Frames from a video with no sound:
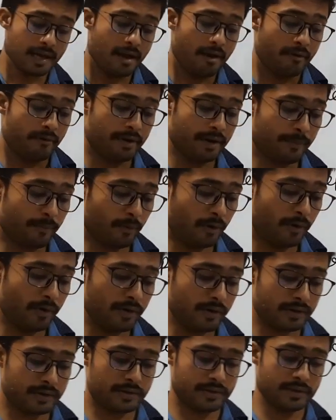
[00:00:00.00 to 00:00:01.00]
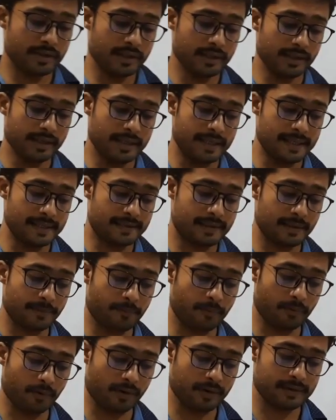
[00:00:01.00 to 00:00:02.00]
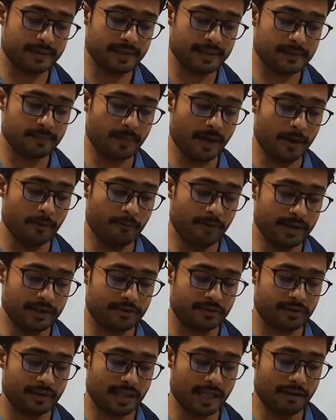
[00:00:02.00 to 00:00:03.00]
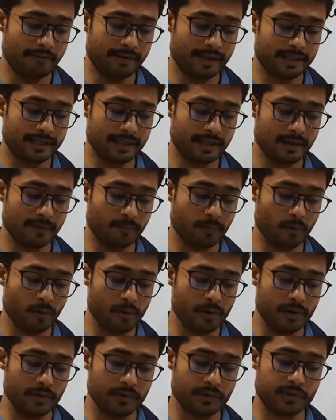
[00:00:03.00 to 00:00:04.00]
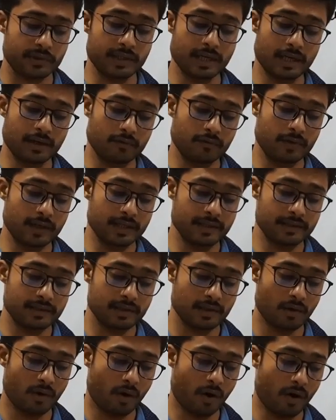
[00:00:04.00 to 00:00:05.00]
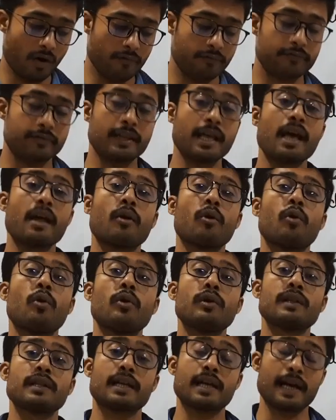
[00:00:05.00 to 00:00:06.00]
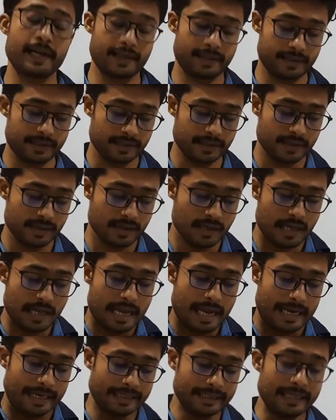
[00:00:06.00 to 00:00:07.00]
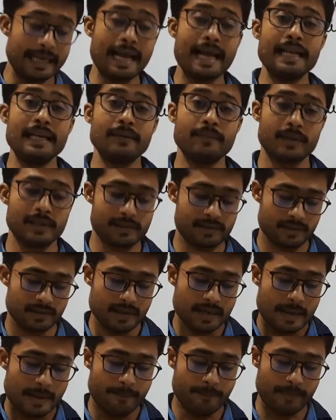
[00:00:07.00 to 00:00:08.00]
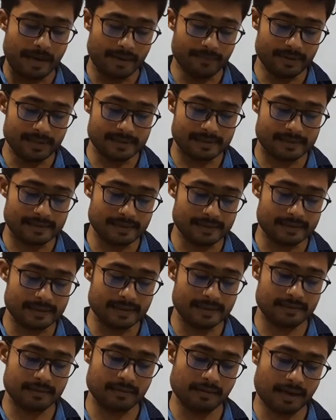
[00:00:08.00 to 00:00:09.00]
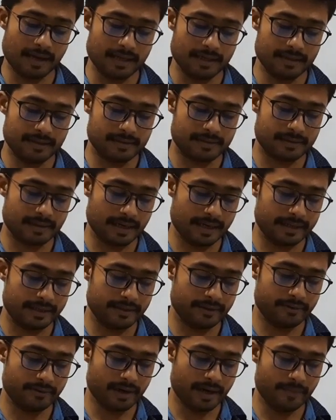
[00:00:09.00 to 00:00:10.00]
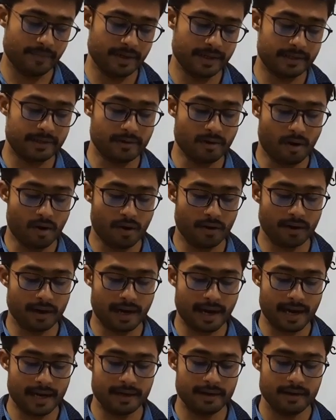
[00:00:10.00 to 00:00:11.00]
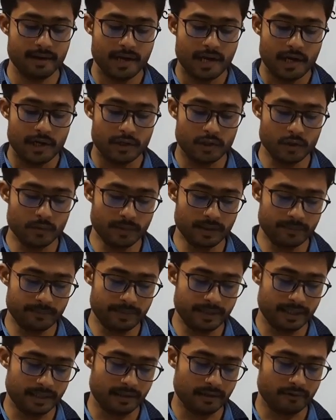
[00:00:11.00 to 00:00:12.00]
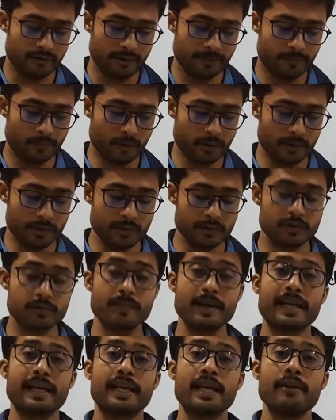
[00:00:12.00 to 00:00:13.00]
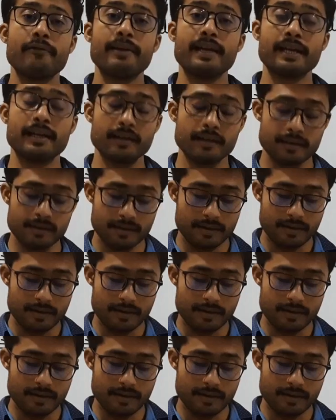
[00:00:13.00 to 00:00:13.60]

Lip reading: Reproduction is the process by which living things produce young ones of their own kind. In animals, mammals such as lions, tiger, rabbit, dog and human being reproduce by giving